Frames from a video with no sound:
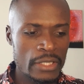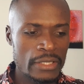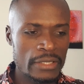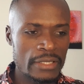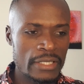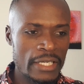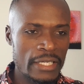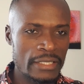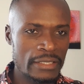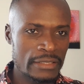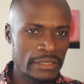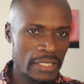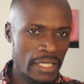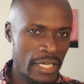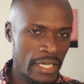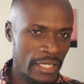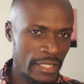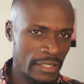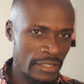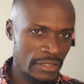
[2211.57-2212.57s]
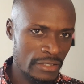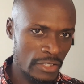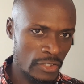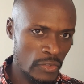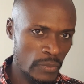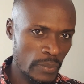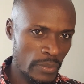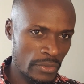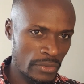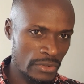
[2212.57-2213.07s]
the entire research
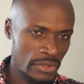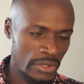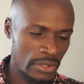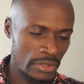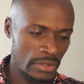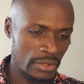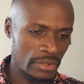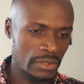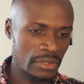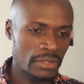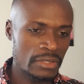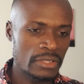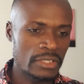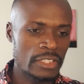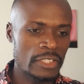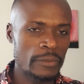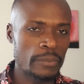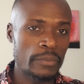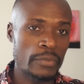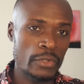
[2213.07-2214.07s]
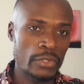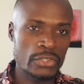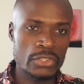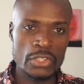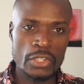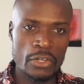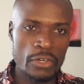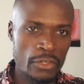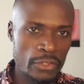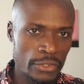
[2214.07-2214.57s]
process, the
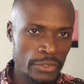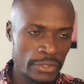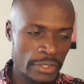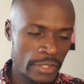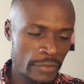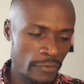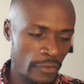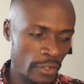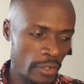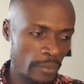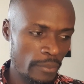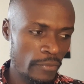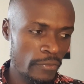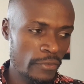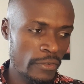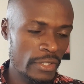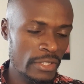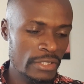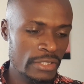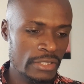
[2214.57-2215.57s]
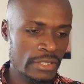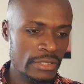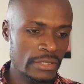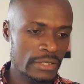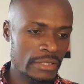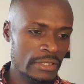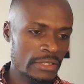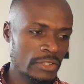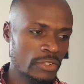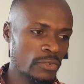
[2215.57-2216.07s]
protocol you develop. For
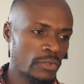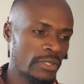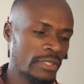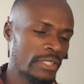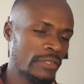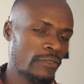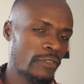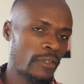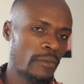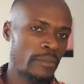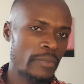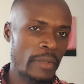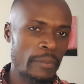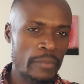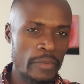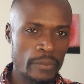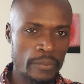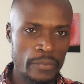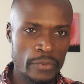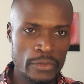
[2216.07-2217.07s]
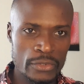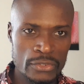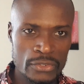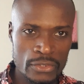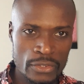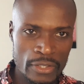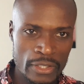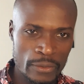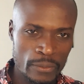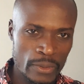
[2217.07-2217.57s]
instance, you will develop a
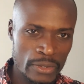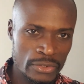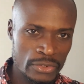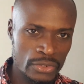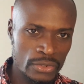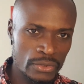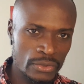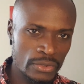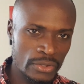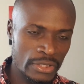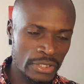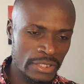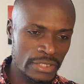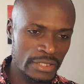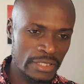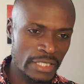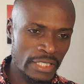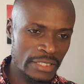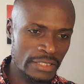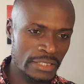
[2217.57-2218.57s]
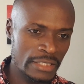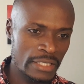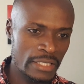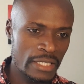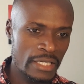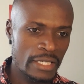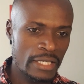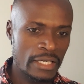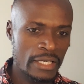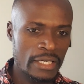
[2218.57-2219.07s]
proposal. I want to do a research.
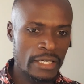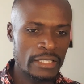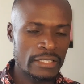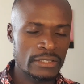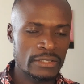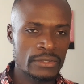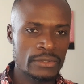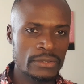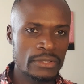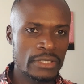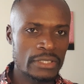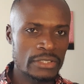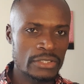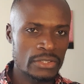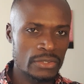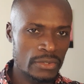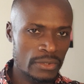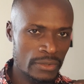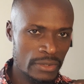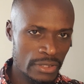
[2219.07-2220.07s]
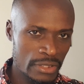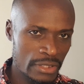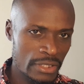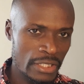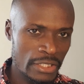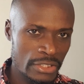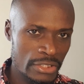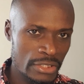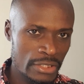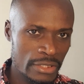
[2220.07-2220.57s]
It's good that your
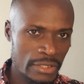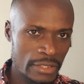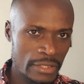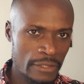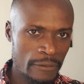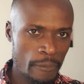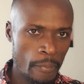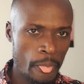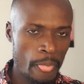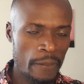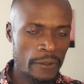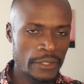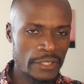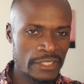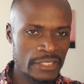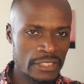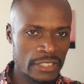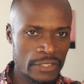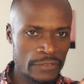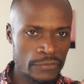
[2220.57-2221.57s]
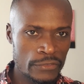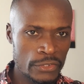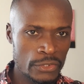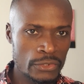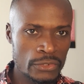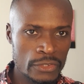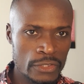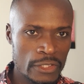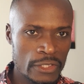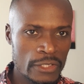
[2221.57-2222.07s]
research is
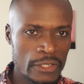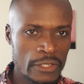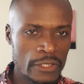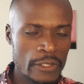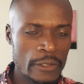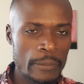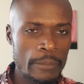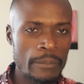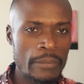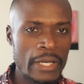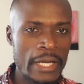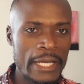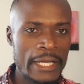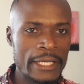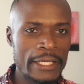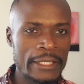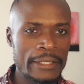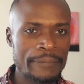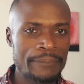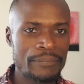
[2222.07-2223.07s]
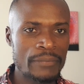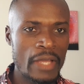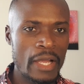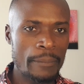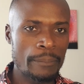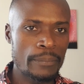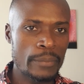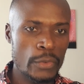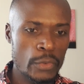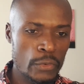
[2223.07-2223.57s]
reviewed by
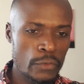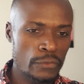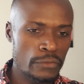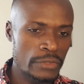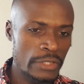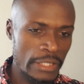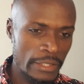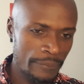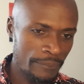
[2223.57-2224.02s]
approved